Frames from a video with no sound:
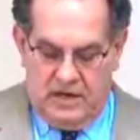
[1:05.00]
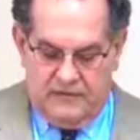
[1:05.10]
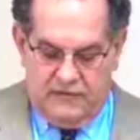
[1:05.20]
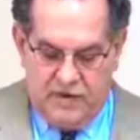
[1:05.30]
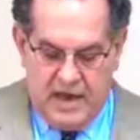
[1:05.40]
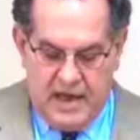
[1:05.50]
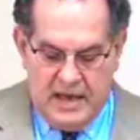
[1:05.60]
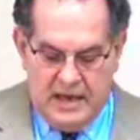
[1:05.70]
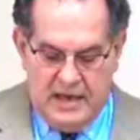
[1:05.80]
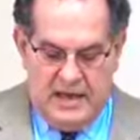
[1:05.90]
of
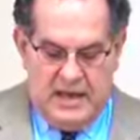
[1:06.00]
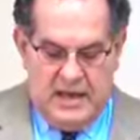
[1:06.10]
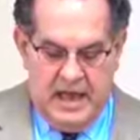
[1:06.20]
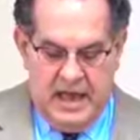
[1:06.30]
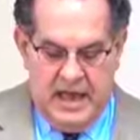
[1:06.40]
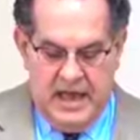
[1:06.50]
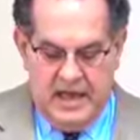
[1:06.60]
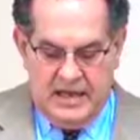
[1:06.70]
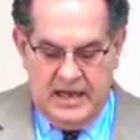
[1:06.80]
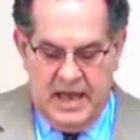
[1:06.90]
dread
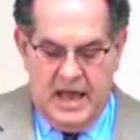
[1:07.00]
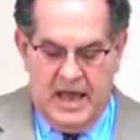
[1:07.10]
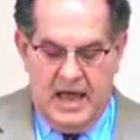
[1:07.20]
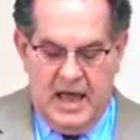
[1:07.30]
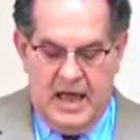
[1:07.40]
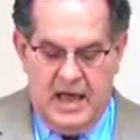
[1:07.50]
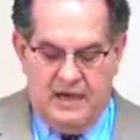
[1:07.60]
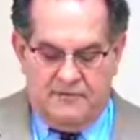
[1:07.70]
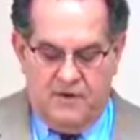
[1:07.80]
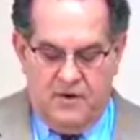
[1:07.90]
and
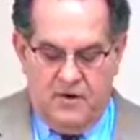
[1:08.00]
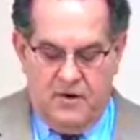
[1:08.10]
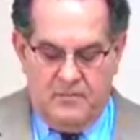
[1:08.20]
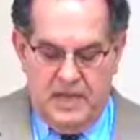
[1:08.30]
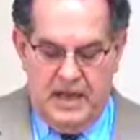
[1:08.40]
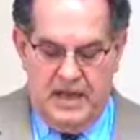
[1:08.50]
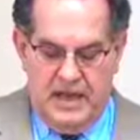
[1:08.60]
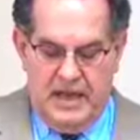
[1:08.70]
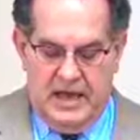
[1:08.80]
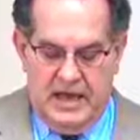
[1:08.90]
yet for
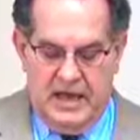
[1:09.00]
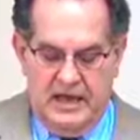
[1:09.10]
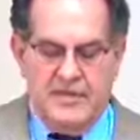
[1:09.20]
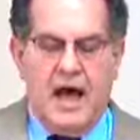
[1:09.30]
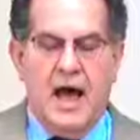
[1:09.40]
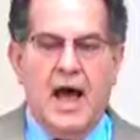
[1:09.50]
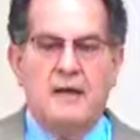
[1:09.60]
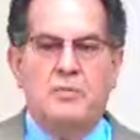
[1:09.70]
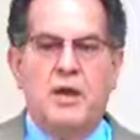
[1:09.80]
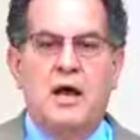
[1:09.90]
me
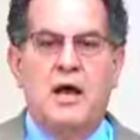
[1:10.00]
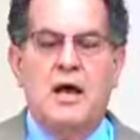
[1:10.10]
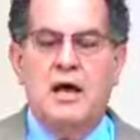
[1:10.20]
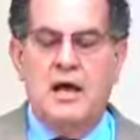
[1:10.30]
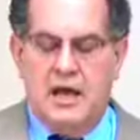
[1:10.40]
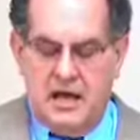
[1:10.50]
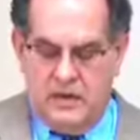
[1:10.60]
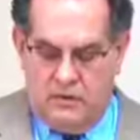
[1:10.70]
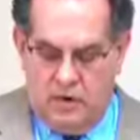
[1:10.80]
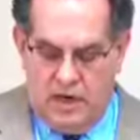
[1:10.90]
thy
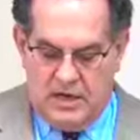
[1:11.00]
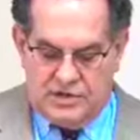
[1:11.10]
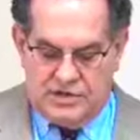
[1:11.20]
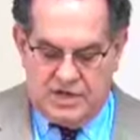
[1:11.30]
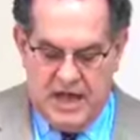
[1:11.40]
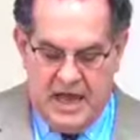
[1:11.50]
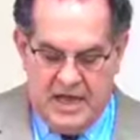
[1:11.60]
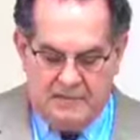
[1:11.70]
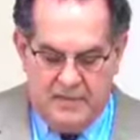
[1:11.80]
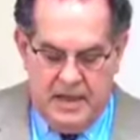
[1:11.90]
blood was
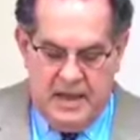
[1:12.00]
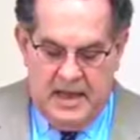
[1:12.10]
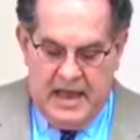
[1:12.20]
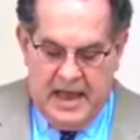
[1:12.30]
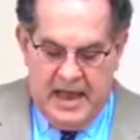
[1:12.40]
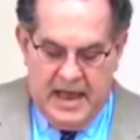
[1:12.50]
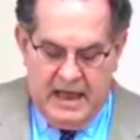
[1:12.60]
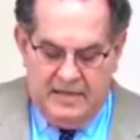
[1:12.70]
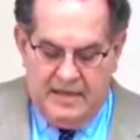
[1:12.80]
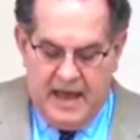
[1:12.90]
shed,
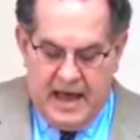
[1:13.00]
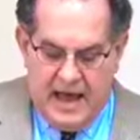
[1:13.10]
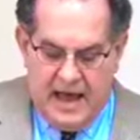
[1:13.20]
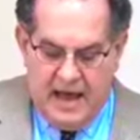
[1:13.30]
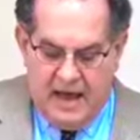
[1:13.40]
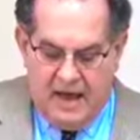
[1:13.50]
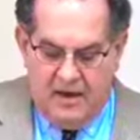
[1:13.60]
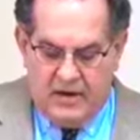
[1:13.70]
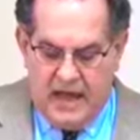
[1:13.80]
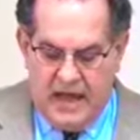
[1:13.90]
and
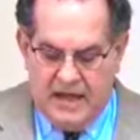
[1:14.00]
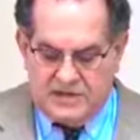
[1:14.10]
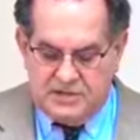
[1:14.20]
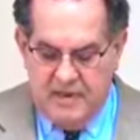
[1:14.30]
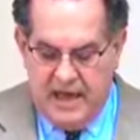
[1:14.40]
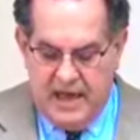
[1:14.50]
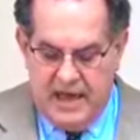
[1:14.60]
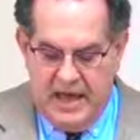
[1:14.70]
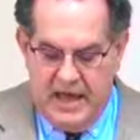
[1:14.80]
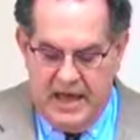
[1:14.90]
thou canst
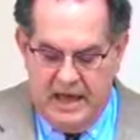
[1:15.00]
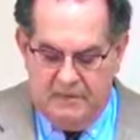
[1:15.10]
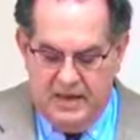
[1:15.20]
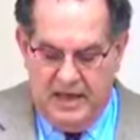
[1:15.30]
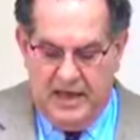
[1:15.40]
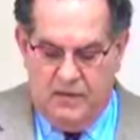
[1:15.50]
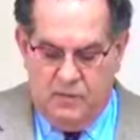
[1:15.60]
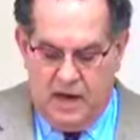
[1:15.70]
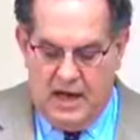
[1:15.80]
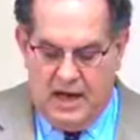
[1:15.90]
make me
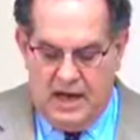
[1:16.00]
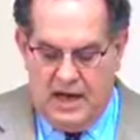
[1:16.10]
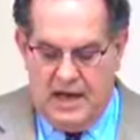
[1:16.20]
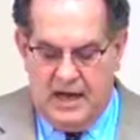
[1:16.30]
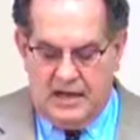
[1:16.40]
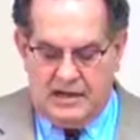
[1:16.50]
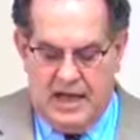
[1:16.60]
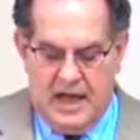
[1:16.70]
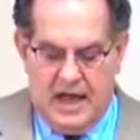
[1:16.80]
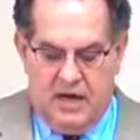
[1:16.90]
what
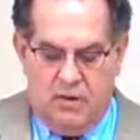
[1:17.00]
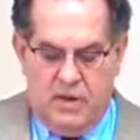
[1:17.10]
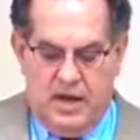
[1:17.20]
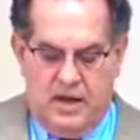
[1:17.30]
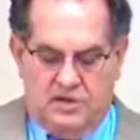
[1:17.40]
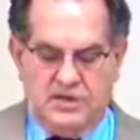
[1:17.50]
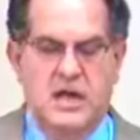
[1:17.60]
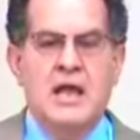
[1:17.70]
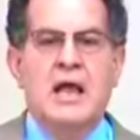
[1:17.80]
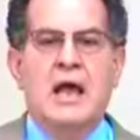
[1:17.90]
thou wilt,